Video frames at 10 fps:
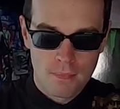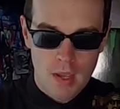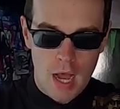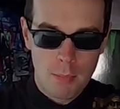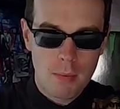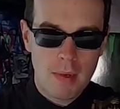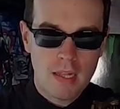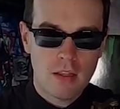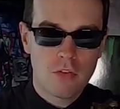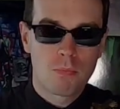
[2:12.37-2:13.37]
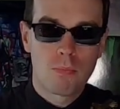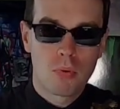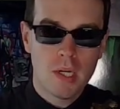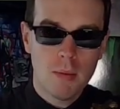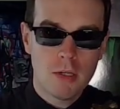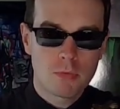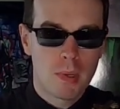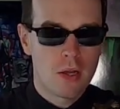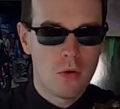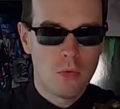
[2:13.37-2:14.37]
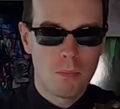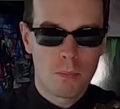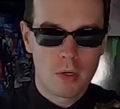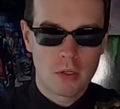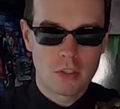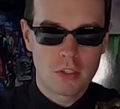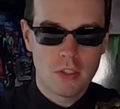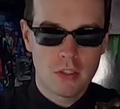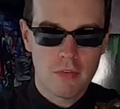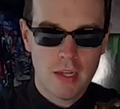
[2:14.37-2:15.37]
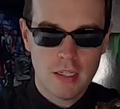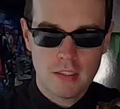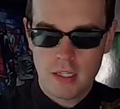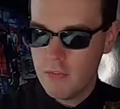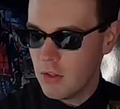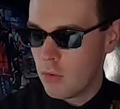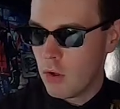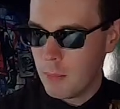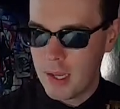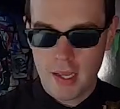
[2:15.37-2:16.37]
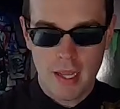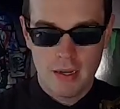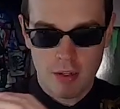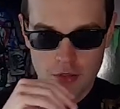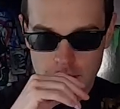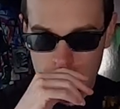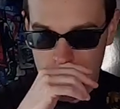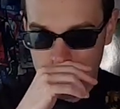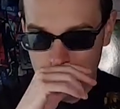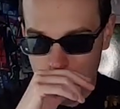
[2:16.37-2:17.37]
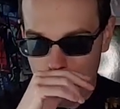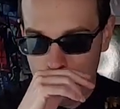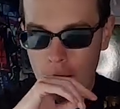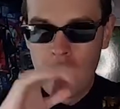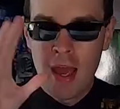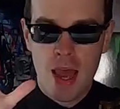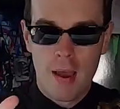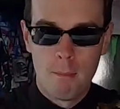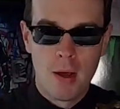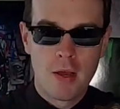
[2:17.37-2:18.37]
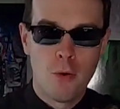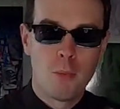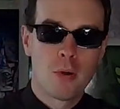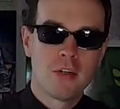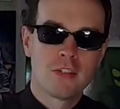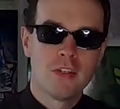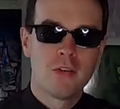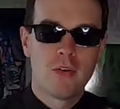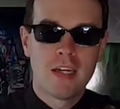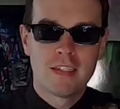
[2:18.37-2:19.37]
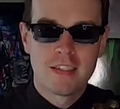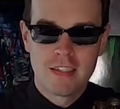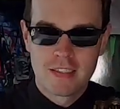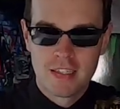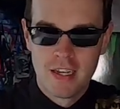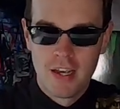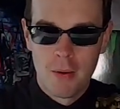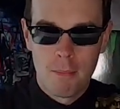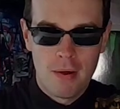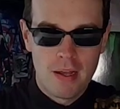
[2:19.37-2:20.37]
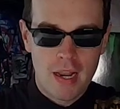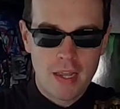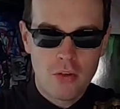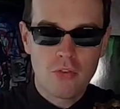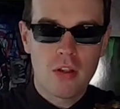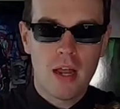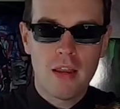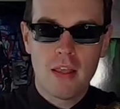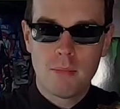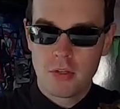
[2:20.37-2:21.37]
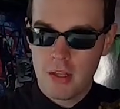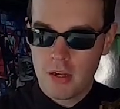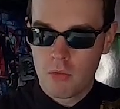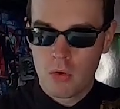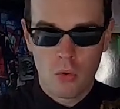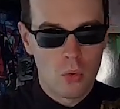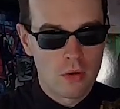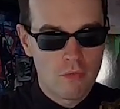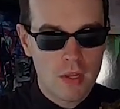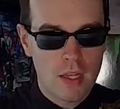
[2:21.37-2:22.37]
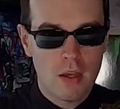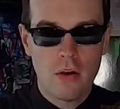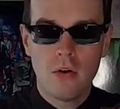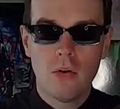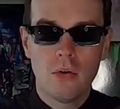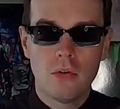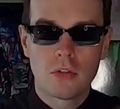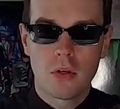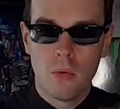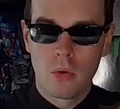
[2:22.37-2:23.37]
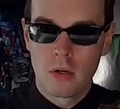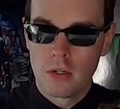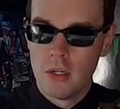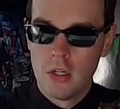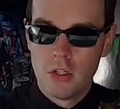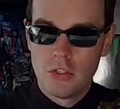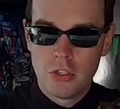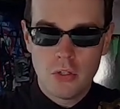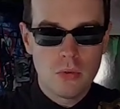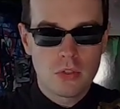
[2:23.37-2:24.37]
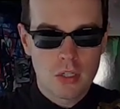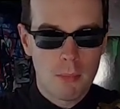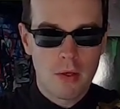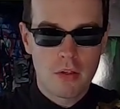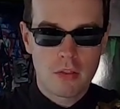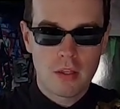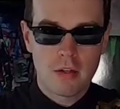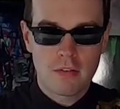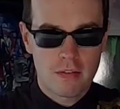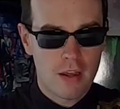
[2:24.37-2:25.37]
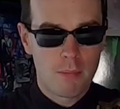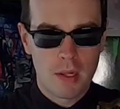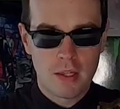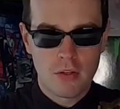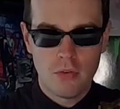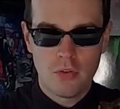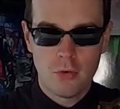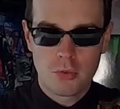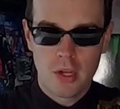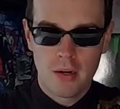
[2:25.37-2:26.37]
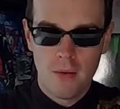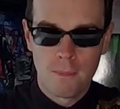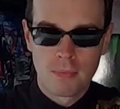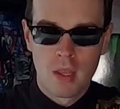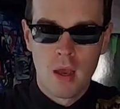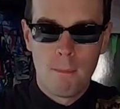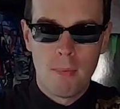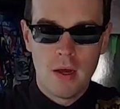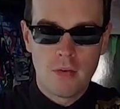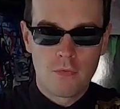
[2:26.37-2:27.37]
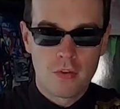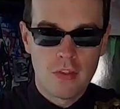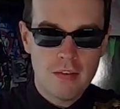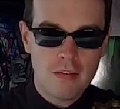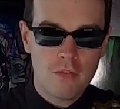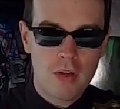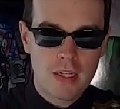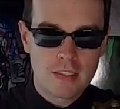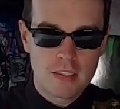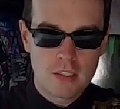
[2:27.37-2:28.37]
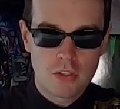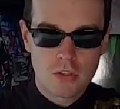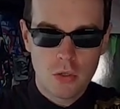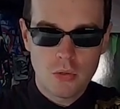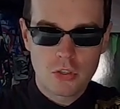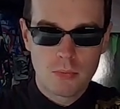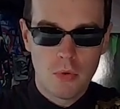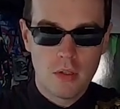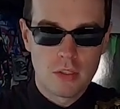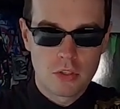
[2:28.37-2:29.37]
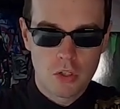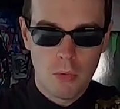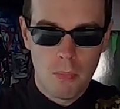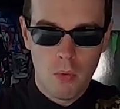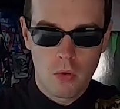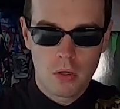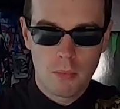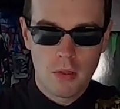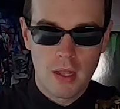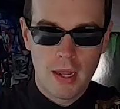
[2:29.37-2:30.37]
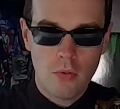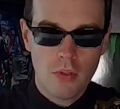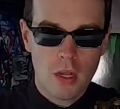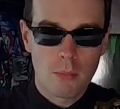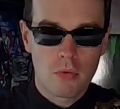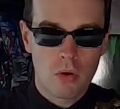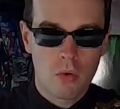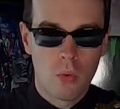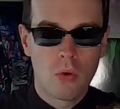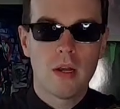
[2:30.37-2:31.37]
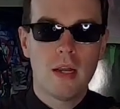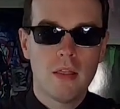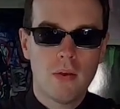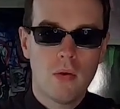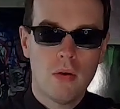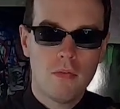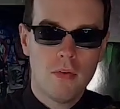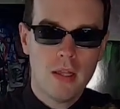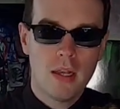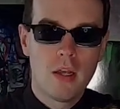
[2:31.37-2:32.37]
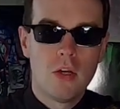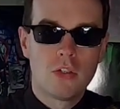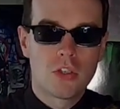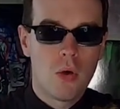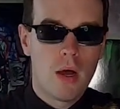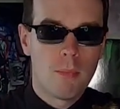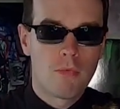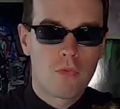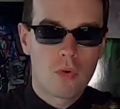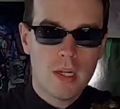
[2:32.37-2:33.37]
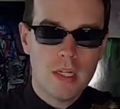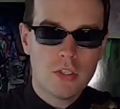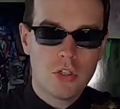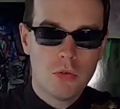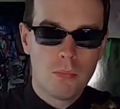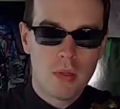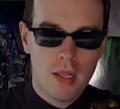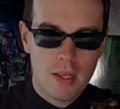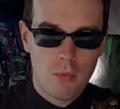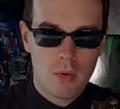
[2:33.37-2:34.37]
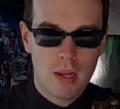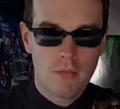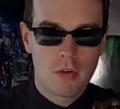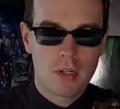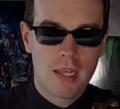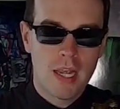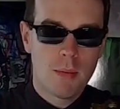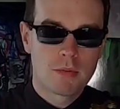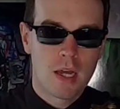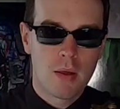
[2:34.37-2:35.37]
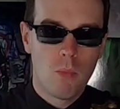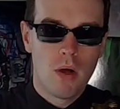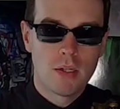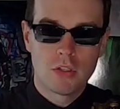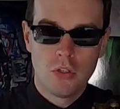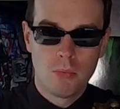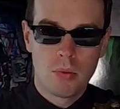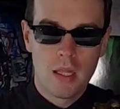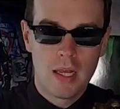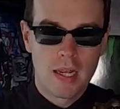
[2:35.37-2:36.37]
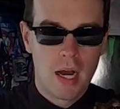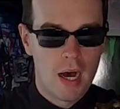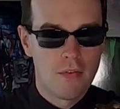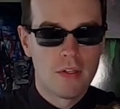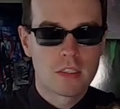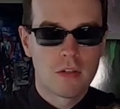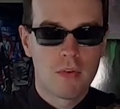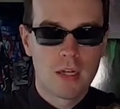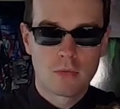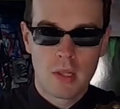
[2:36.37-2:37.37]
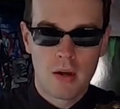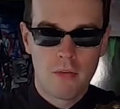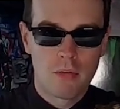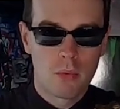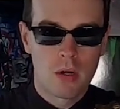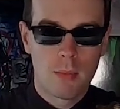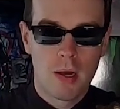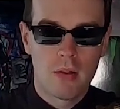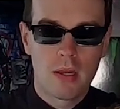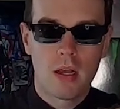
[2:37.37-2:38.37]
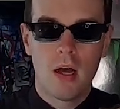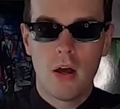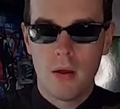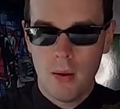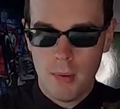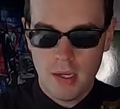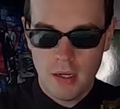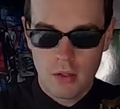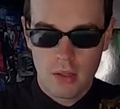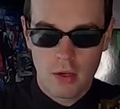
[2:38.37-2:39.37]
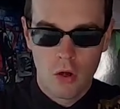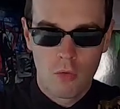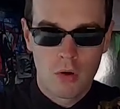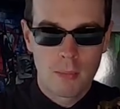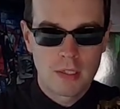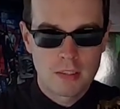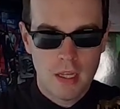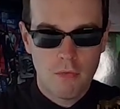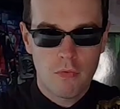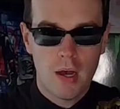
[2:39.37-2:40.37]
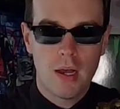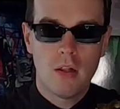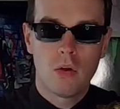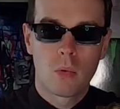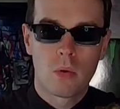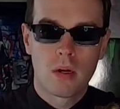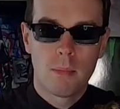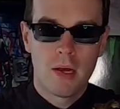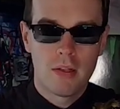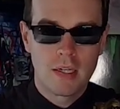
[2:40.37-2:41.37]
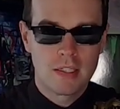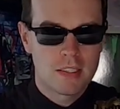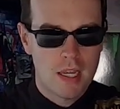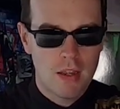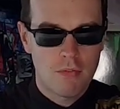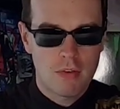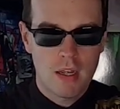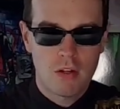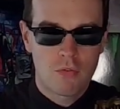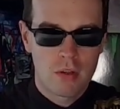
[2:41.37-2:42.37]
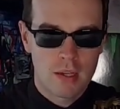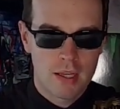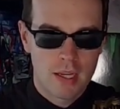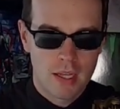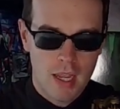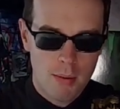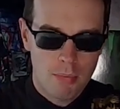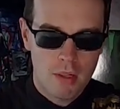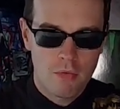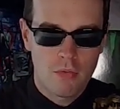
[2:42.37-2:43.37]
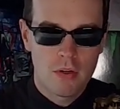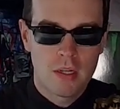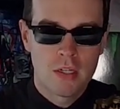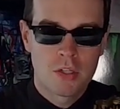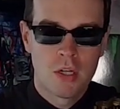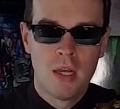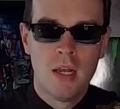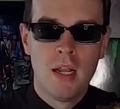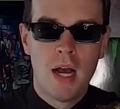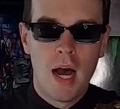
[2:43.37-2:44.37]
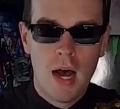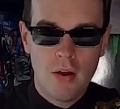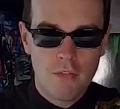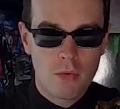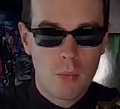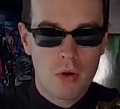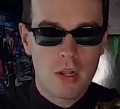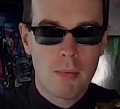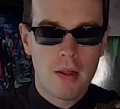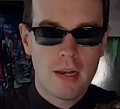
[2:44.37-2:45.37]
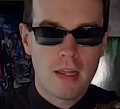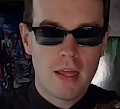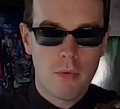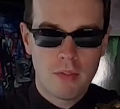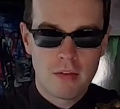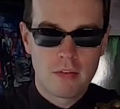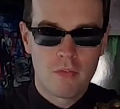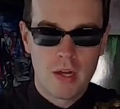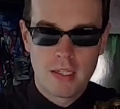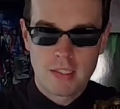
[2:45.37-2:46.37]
going to make this pretty much my own personal device, even though all my handhelds that I have are my own personal devices. But I use a lot of them to, like, record videos or do some other things because I have my, like, YouTube channel. But for this device, since it's so small and so portable, I don't think I'm going to record anything off of it. So I'm free to play whatever games I want to play on this device without having to worry about, like, oh, I might need to, like, override my save file, or worry about, like, save states for, like, getting gameplay footage. I don't have to worry about any of that with this device.